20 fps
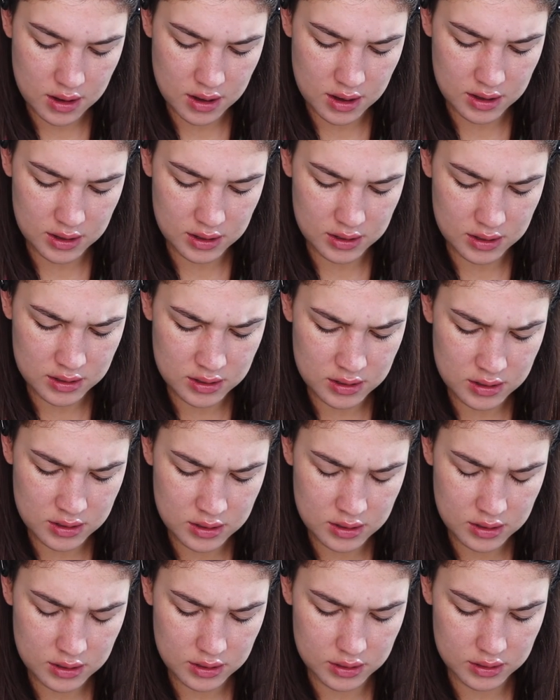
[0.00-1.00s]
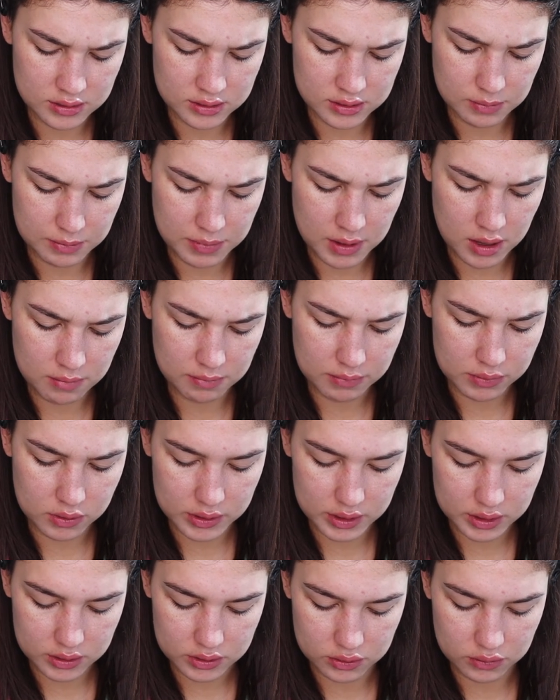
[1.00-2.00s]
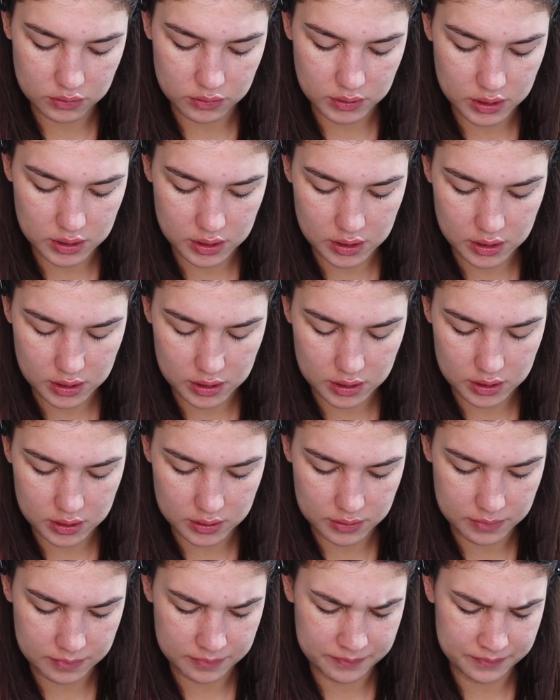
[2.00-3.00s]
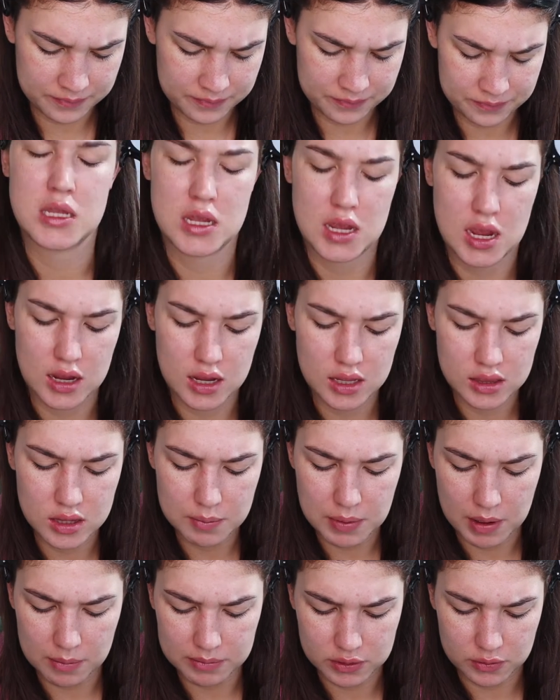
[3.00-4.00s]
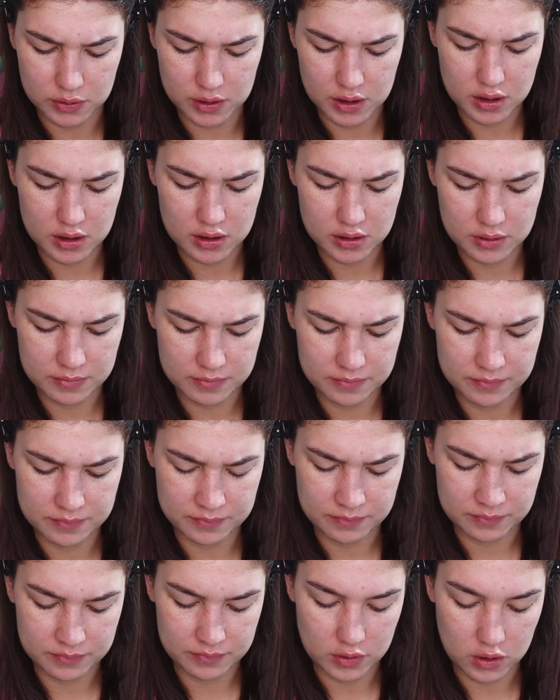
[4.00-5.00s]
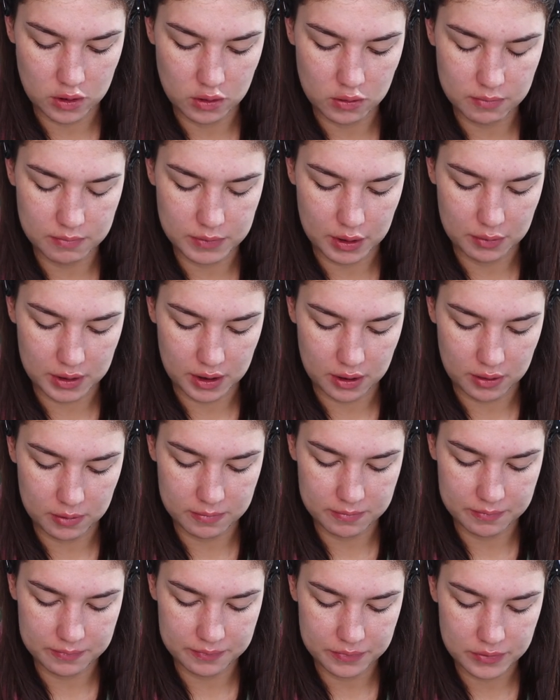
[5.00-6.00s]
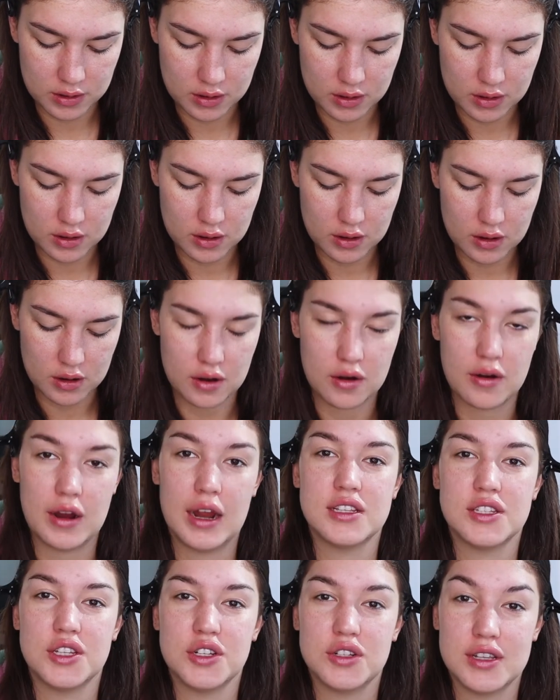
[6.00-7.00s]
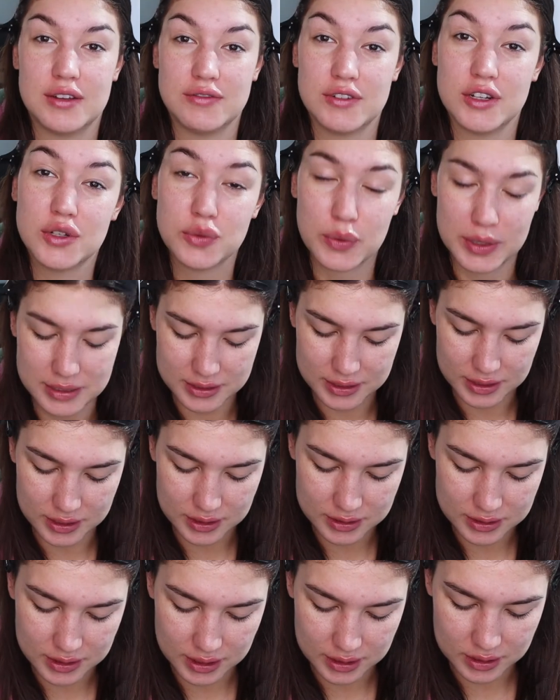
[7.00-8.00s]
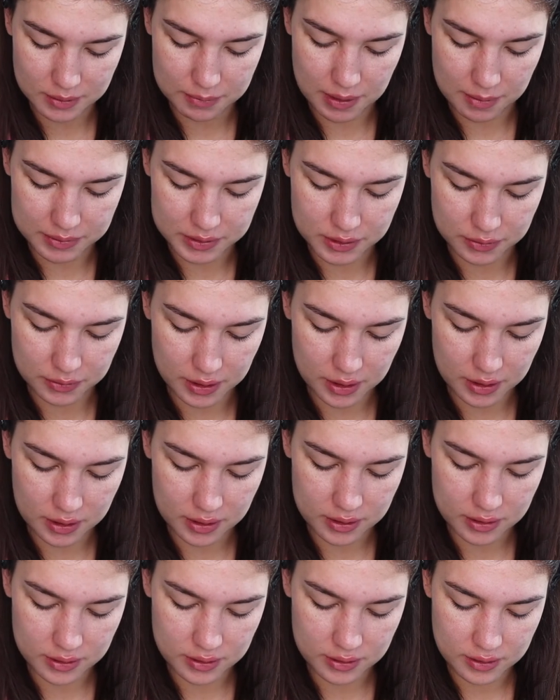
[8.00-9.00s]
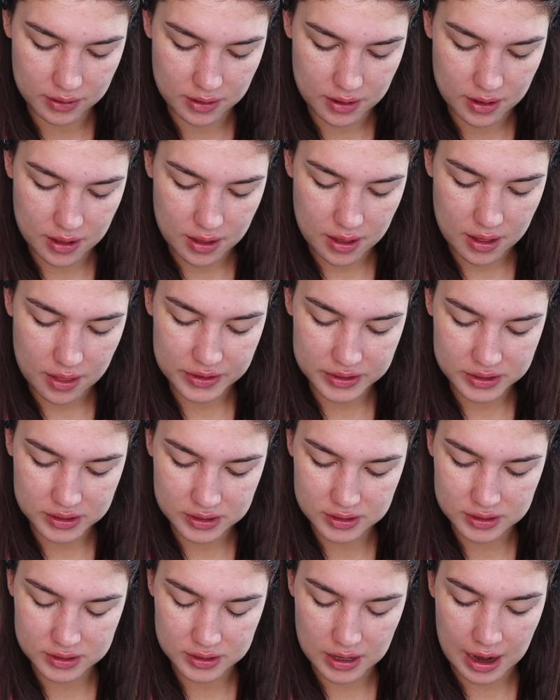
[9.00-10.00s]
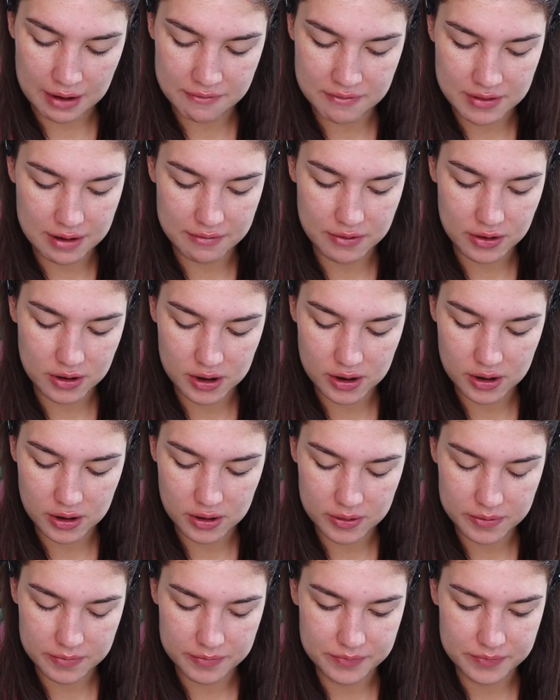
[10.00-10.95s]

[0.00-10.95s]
and is the pump going to work? Can't get the pump to work. Oh, there we go. All right, so you just have to twist it to get the pump to work. This is, I've never